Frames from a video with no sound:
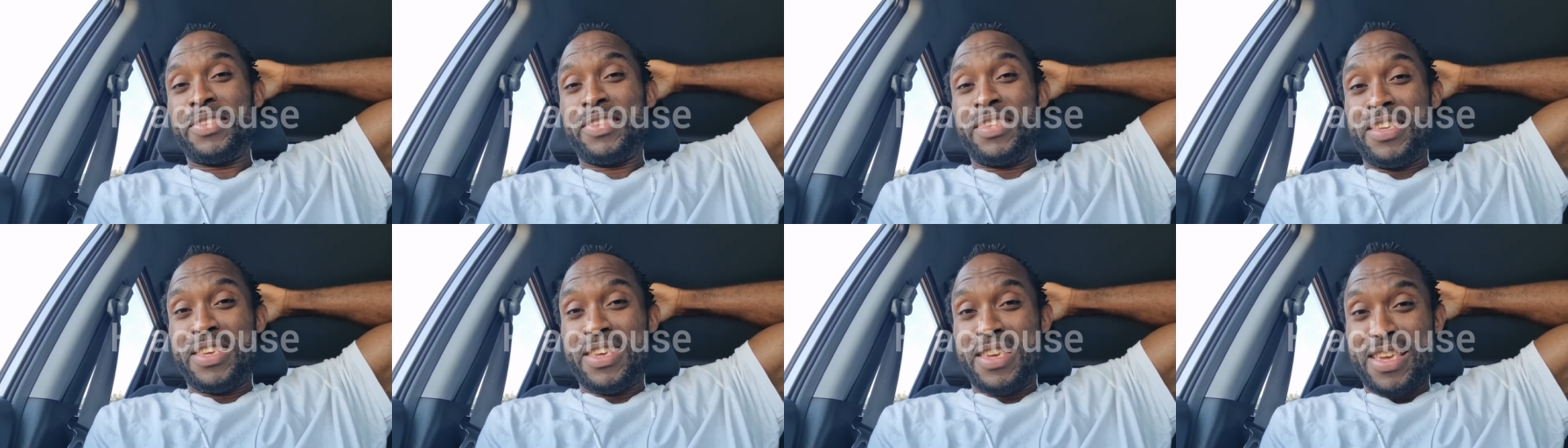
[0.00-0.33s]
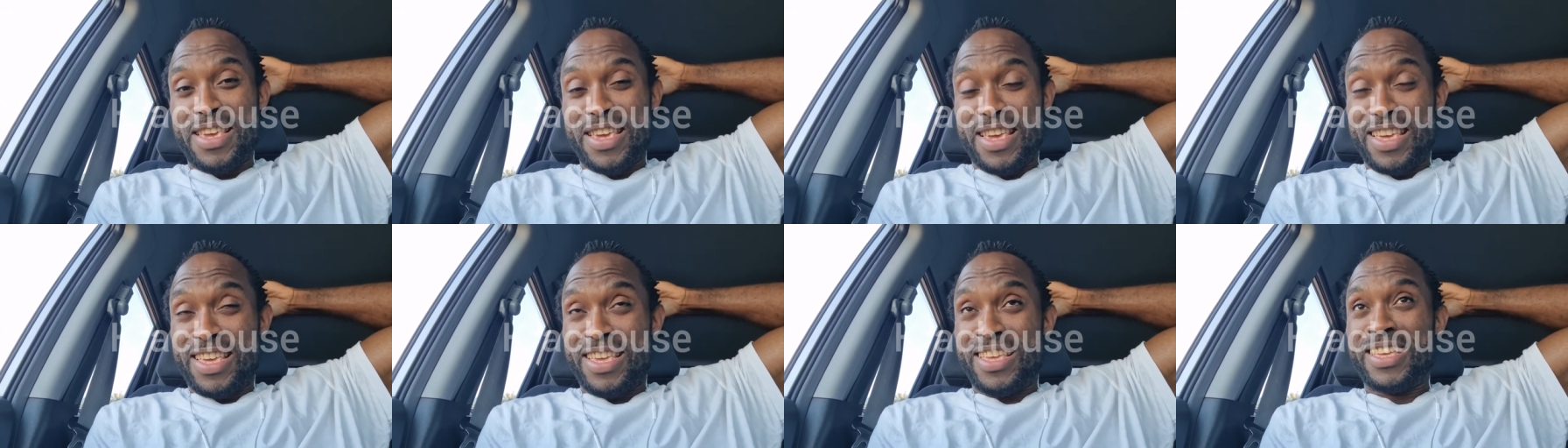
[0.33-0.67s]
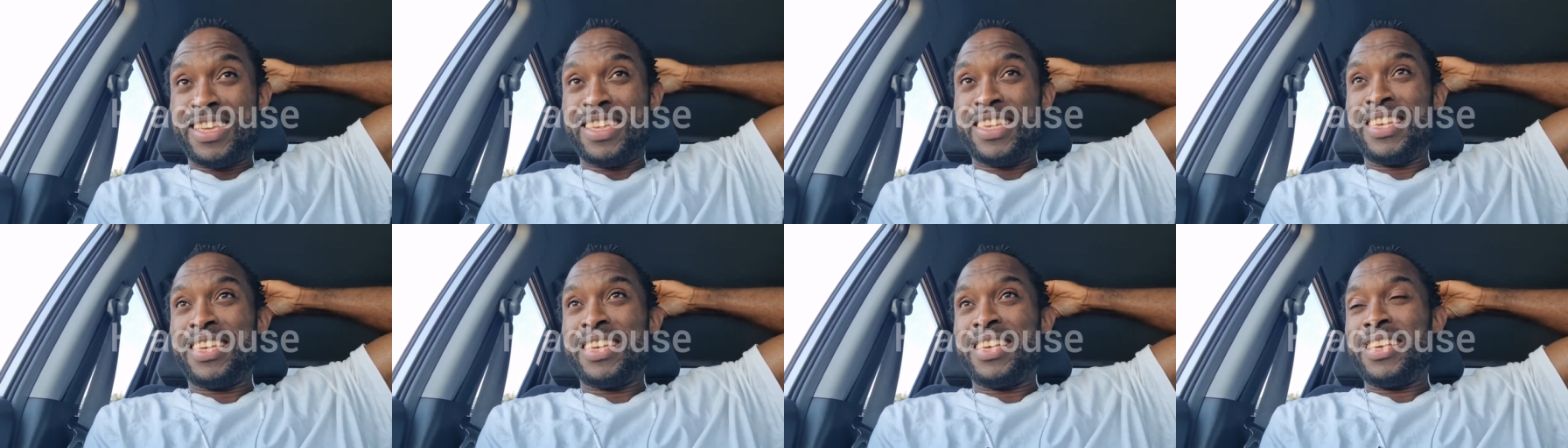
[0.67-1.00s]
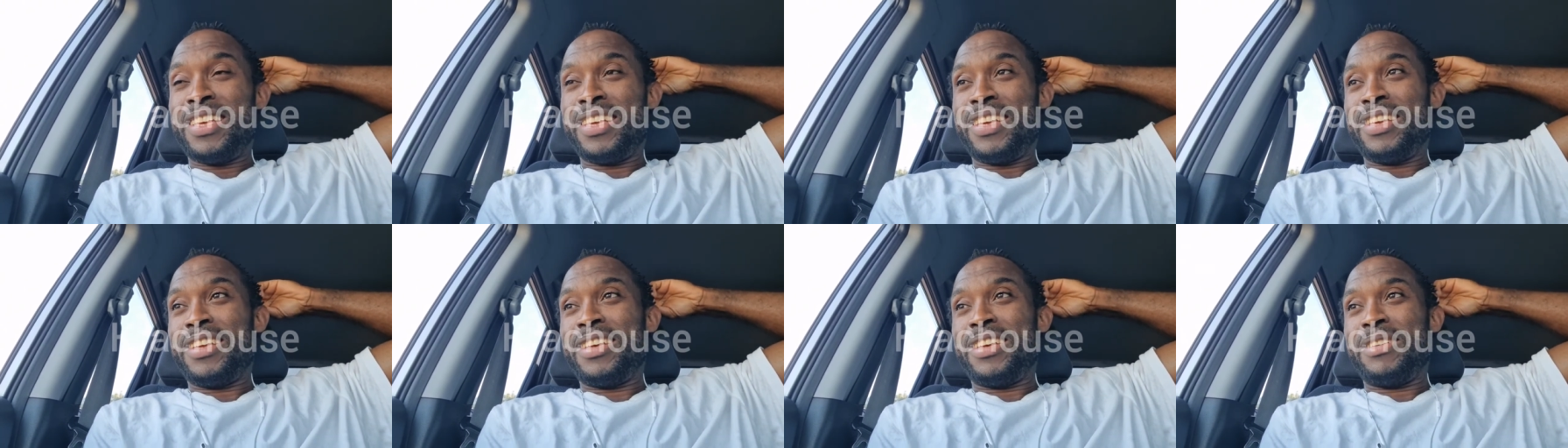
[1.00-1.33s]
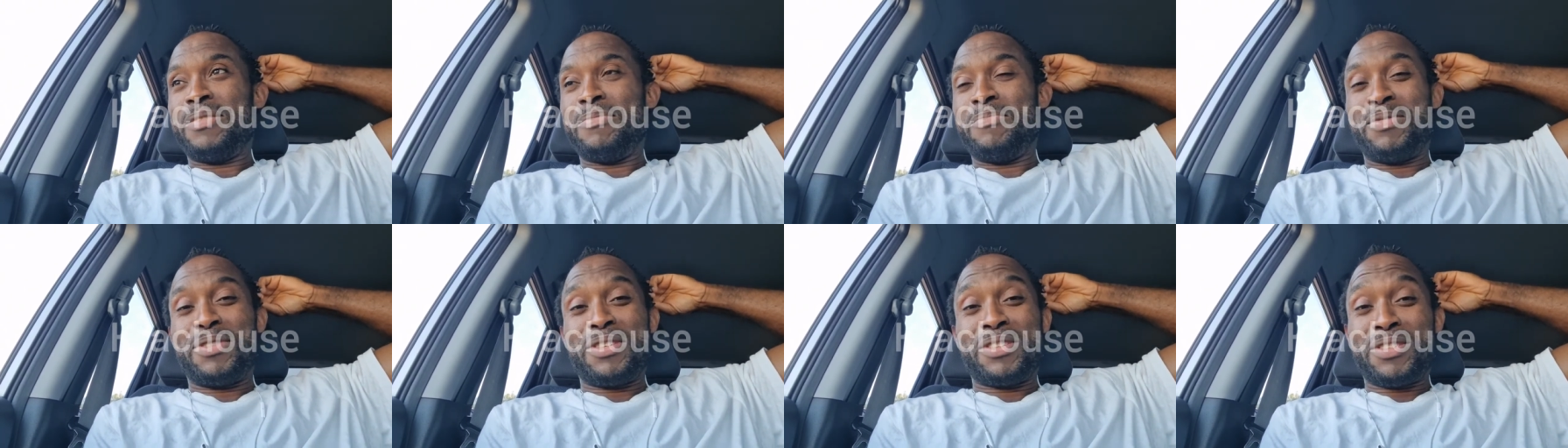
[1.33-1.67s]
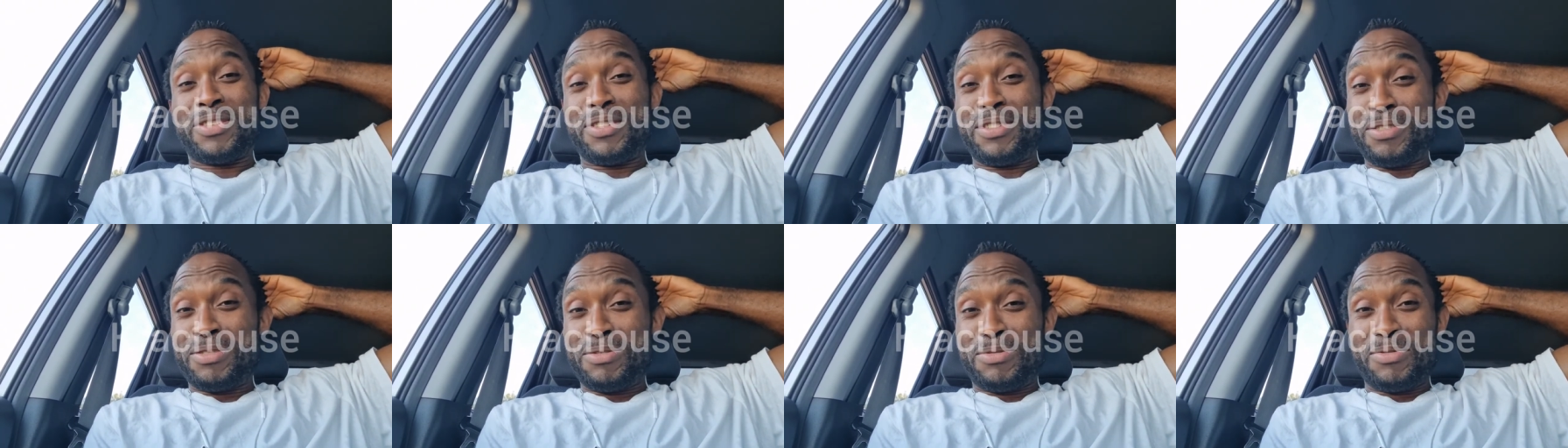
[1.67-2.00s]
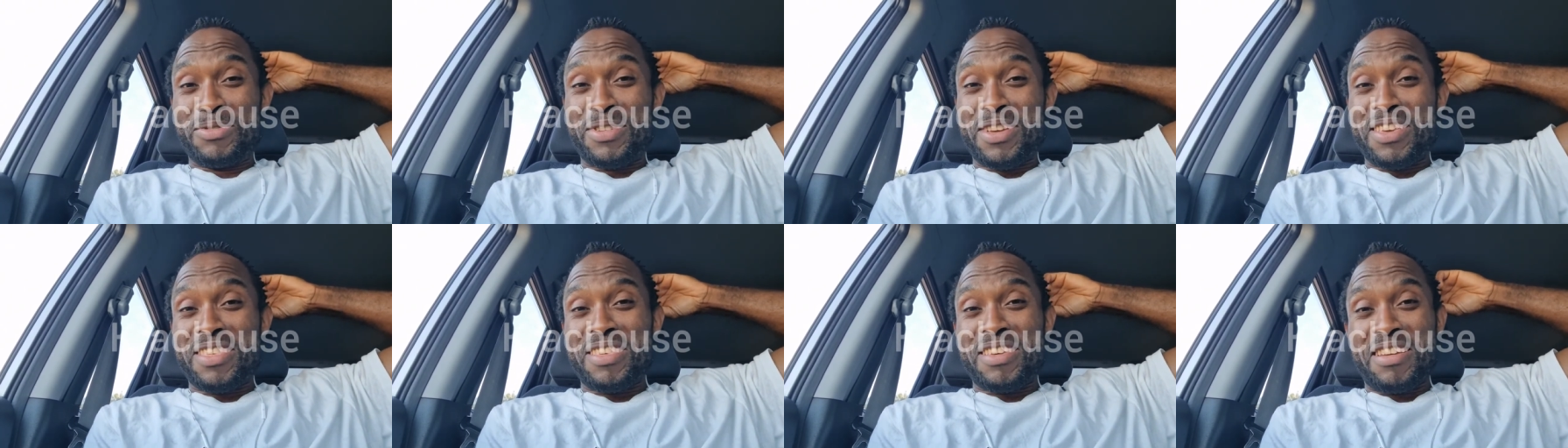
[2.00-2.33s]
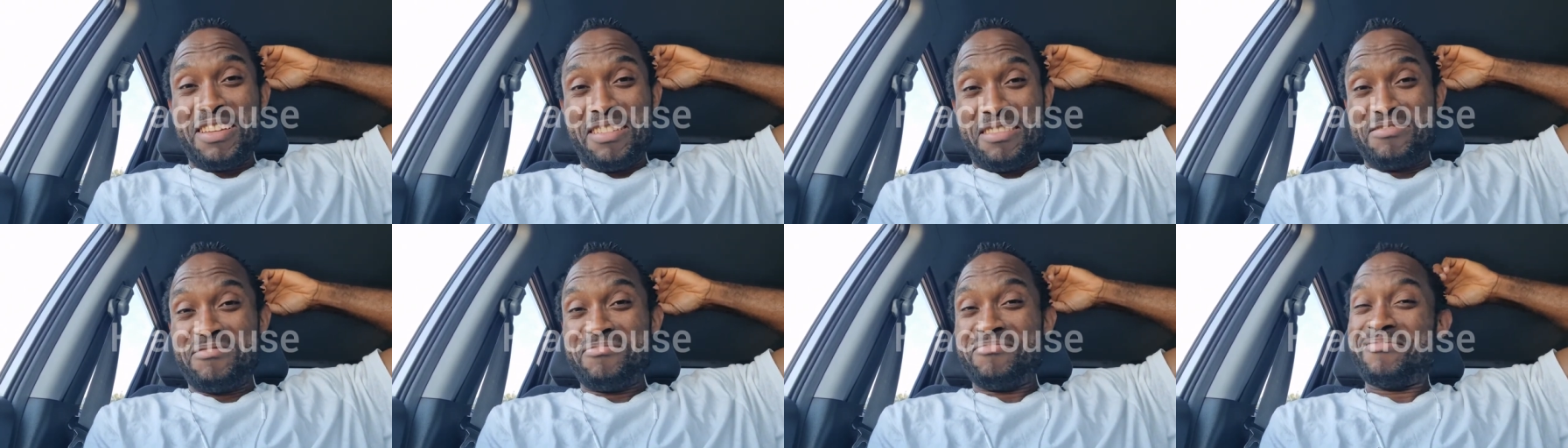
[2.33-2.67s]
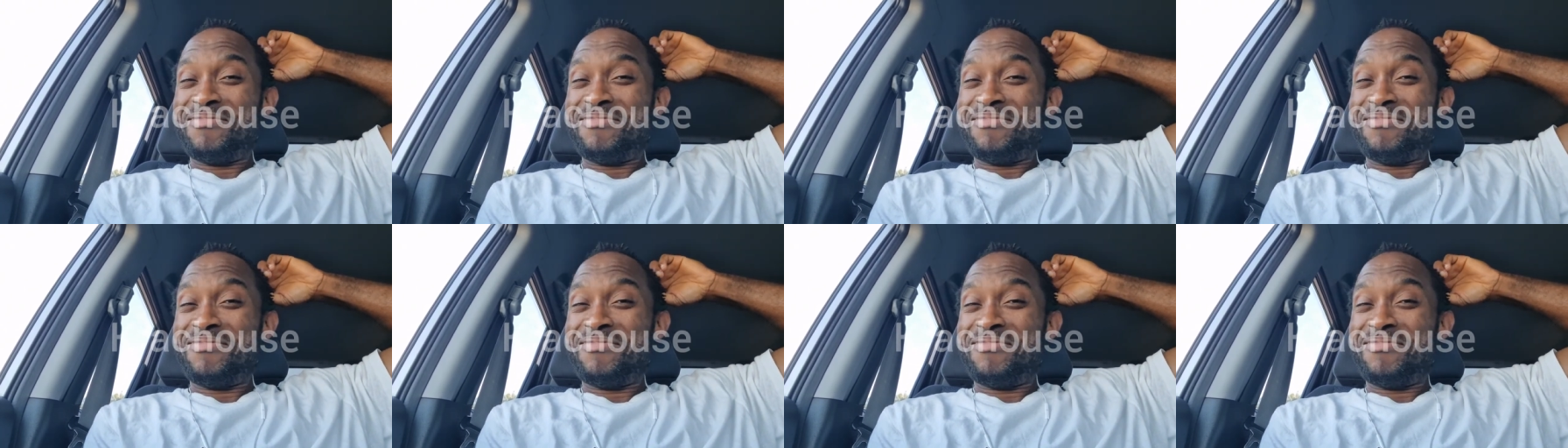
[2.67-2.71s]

yeah. But altogether,